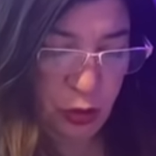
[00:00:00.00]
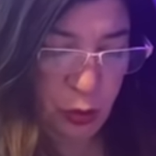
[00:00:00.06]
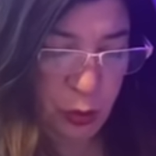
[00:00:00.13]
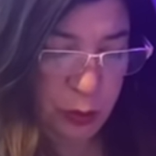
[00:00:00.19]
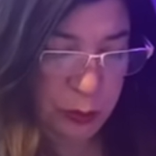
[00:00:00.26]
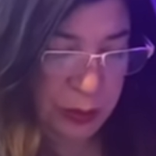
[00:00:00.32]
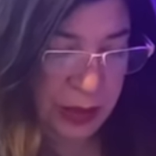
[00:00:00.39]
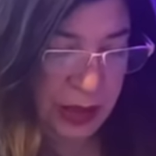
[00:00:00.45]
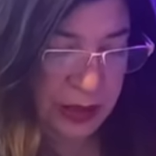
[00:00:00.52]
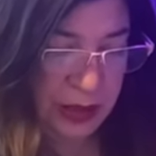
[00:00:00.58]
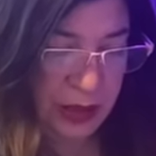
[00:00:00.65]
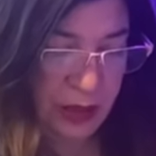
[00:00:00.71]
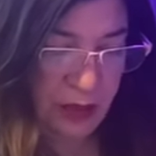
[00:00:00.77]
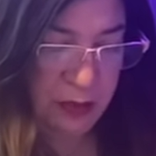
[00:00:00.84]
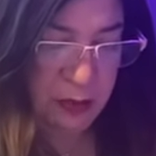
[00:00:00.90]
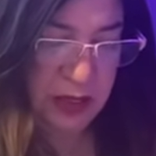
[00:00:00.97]
with
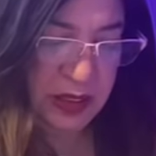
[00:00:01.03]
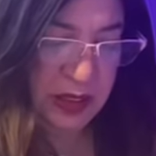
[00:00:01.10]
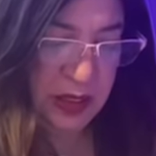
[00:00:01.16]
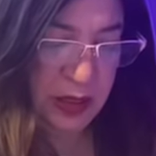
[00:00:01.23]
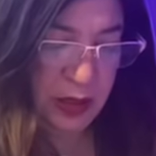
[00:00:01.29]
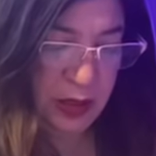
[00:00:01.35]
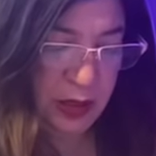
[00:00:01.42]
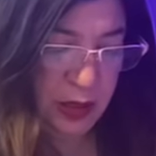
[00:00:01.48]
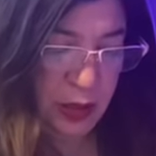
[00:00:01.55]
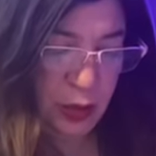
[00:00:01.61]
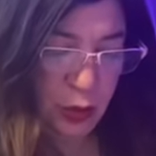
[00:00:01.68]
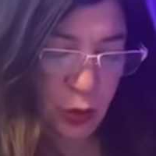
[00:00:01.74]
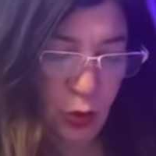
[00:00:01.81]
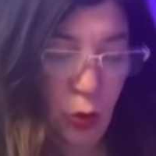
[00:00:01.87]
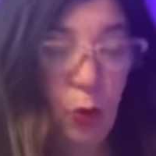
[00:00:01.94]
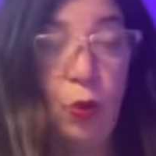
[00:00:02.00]
plenty of mystic
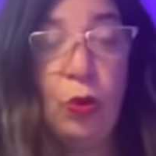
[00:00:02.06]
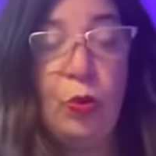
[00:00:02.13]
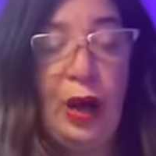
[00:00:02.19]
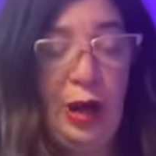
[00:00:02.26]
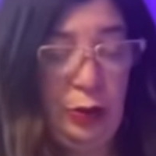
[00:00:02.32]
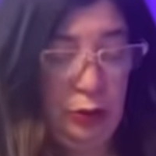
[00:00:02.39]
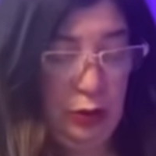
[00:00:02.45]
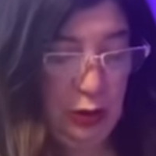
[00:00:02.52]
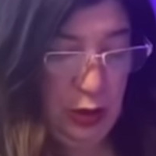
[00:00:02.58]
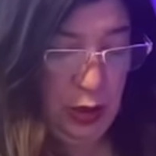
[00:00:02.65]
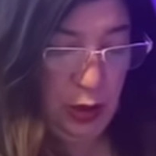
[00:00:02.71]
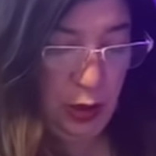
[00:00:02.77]
to go around.